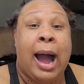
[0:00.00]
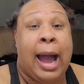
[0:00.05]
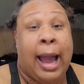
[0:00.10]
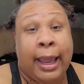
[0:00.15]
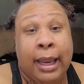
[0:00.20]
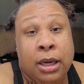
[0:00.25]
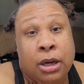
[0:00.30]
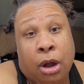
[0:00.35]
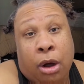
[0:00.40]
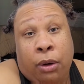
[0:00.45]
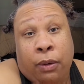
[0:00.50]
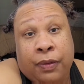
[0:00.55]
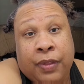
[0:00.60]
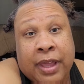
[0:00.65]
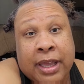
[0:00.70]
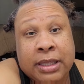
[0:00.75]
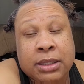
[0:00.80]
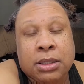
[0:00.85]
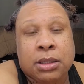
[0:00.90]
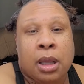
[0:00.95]
I know
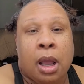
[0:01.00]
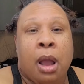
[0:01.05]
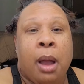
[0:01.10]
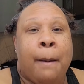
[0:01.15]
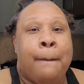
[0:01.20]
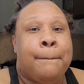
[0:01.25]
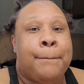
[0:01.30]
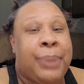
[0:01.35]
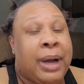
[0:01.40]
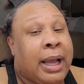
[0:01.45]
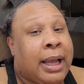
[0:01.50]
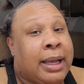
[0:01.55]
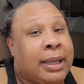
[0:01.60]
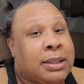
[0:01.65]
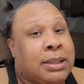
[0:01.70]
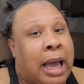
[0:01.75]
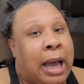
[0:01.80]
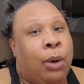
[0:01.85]
this, but